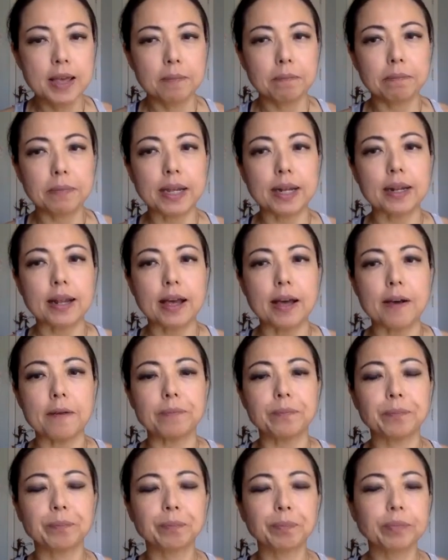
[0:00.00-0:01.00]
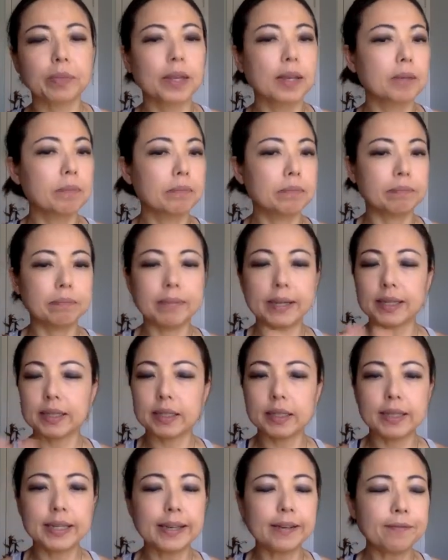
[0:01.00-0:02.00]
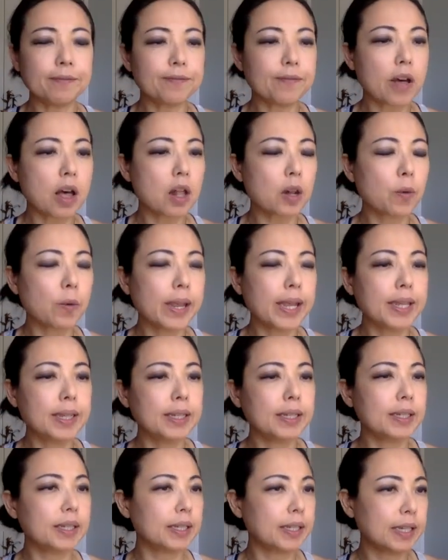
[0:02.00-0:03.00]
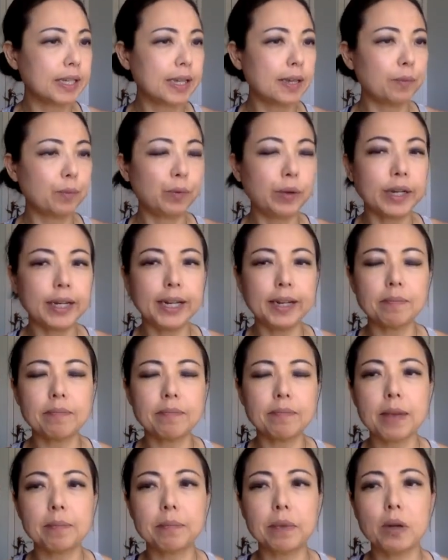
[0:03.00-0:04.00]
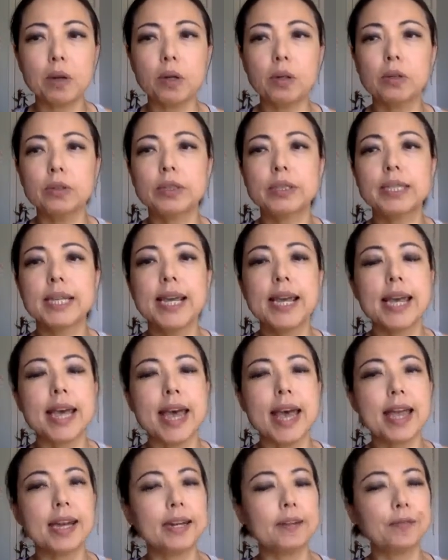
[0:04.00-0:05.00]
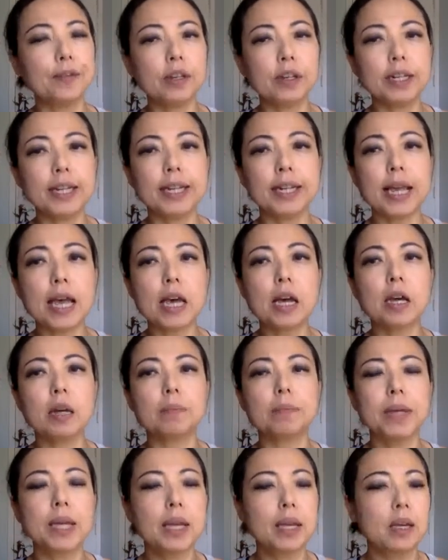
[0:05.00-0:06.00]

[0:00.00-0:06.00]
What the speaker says: But keep following, keep reading my posts, and if you need help,